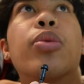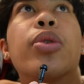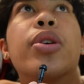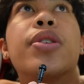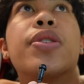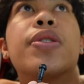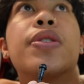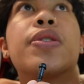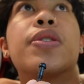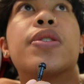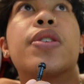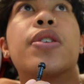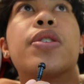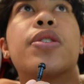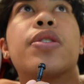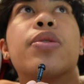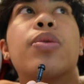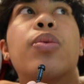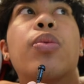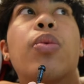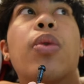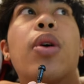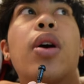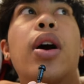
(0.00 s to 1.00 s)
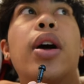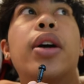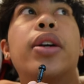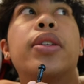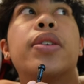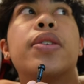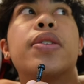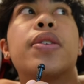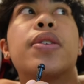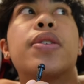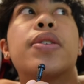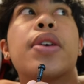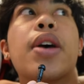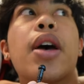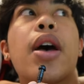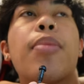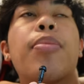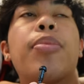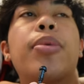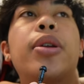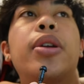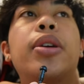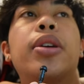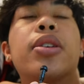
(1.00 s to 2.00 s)
reasons as to why this is
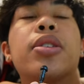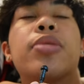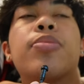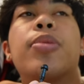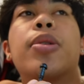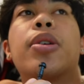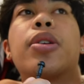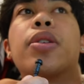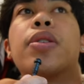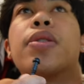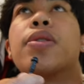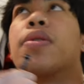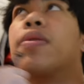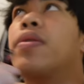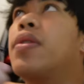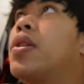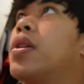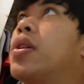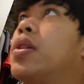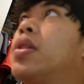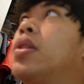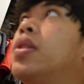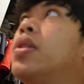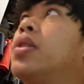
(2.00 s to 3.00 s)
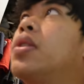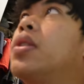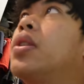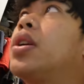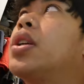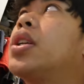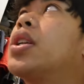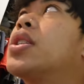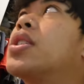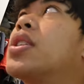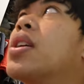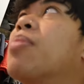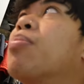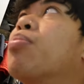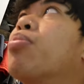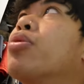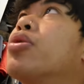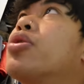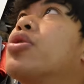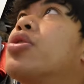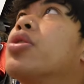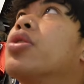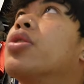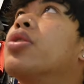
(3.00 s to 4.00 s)
happening is because of the
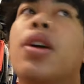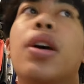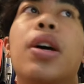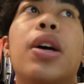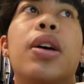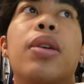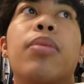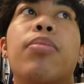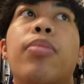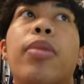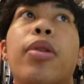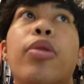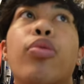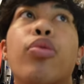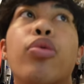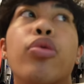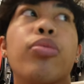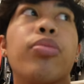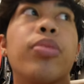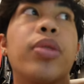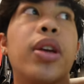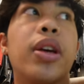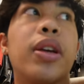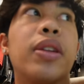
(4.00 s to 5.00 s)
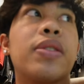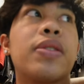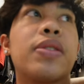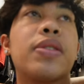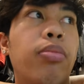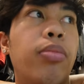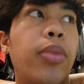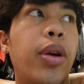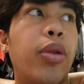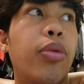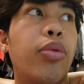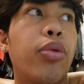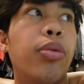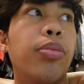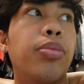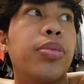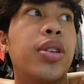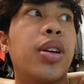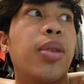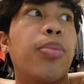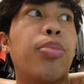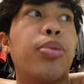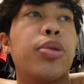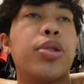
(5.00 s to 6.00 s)
temperature that my room gets. My room
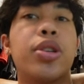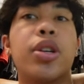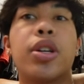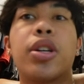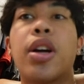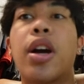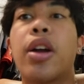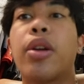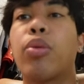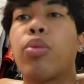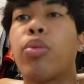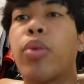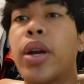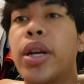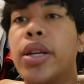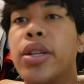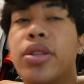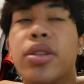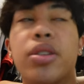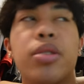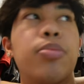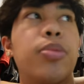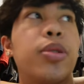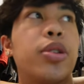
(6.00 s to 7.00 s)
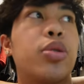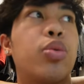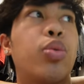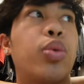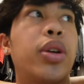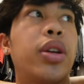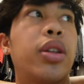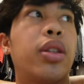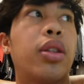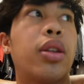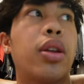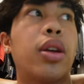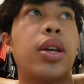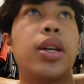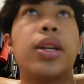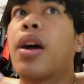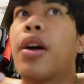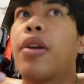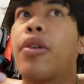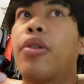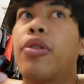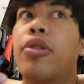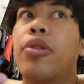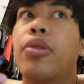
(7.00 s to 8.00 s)
temperature kind of ranges between, like,
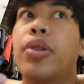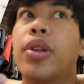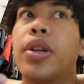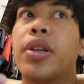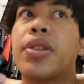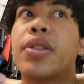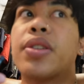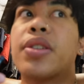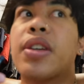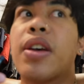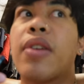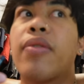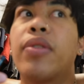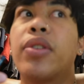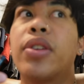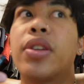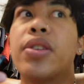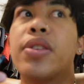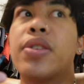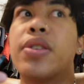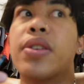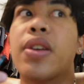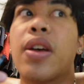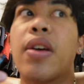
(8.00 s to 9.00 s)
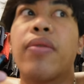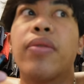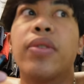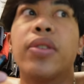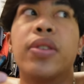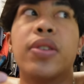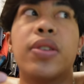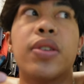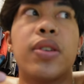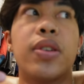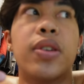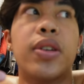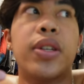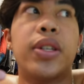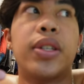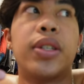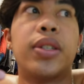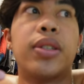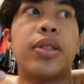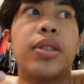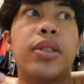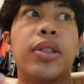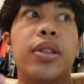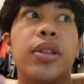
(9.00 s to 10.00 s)
I don't know, like 77 to, like,
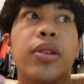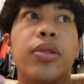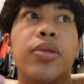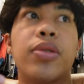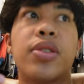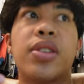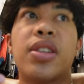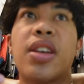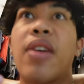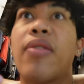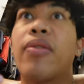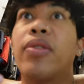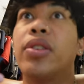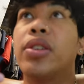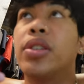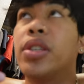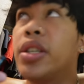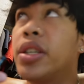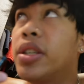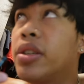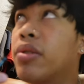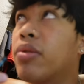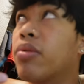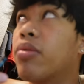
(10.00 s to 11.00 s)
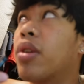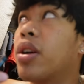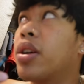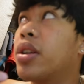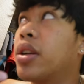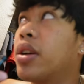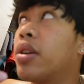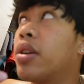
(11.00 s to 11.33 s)
you know, 70 right